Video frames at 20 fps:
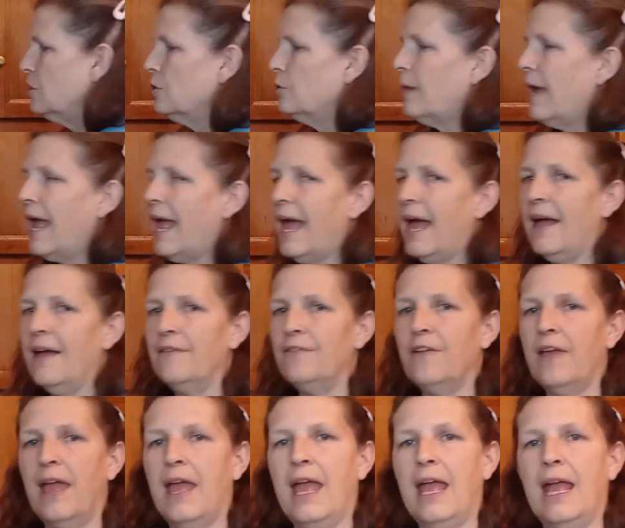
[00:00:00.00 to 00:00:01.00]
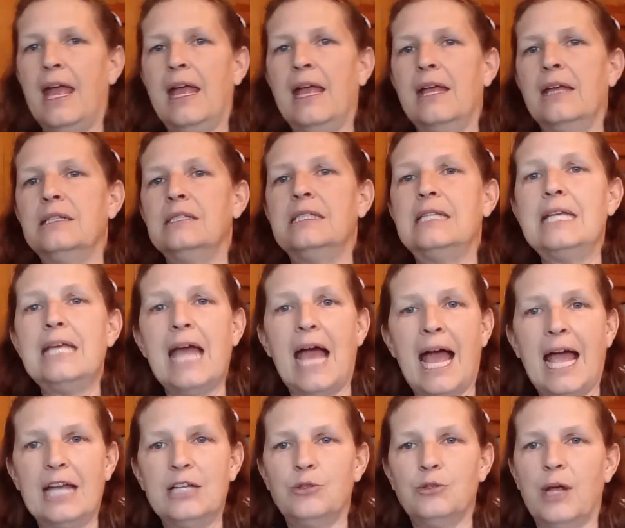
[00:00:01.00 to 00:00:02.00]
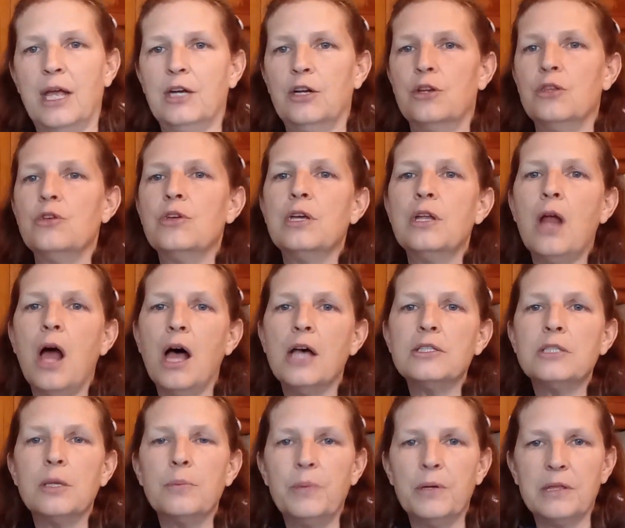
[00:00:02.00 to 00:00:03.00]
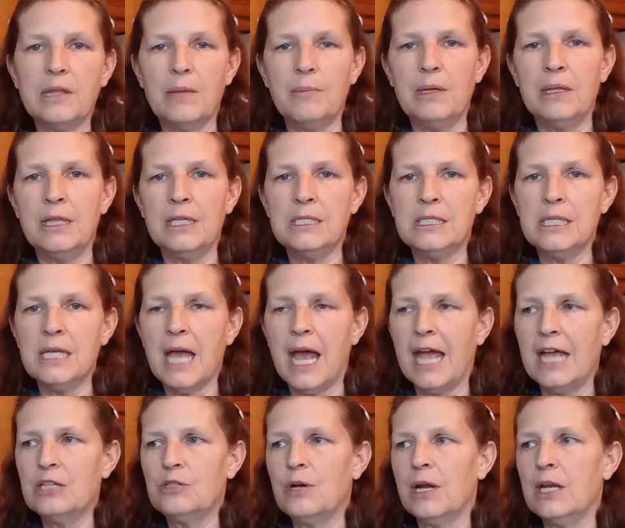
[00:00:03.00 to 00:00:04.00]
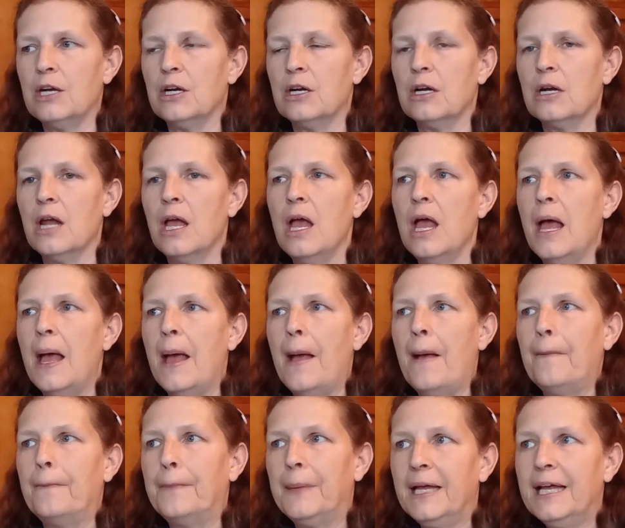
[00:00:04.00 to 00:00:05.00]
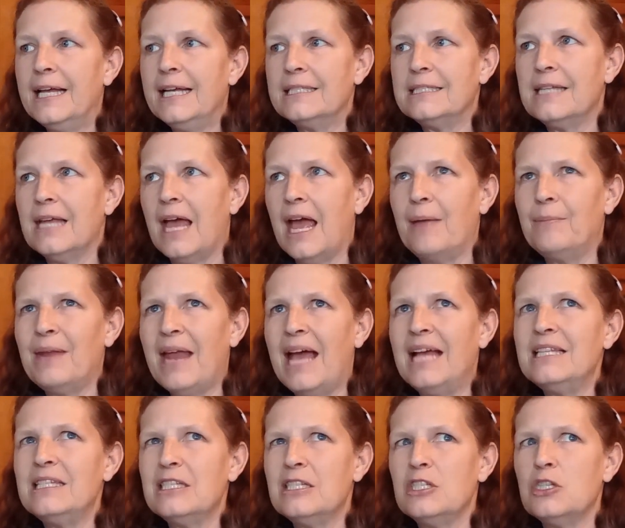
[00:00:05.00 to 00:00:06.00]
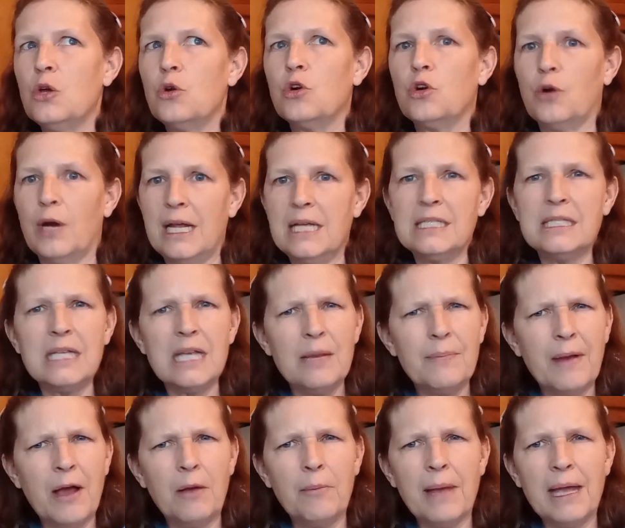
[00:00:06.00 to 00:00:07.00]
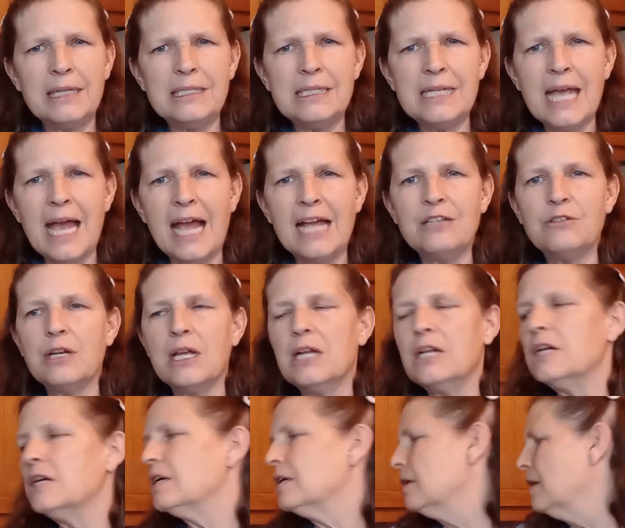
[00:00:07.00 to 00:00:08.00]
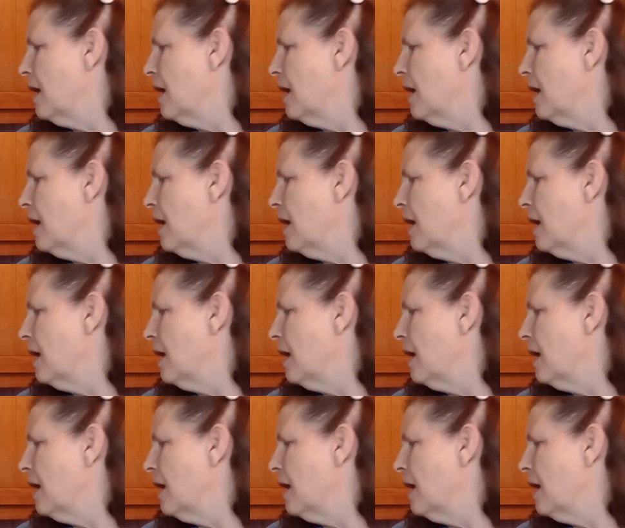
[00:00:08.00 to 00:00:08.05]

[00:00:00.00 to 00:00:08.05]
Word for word: do have a dehydrator. You can also put them in the dehydrator, but I'm not so crazy about my dehydrator.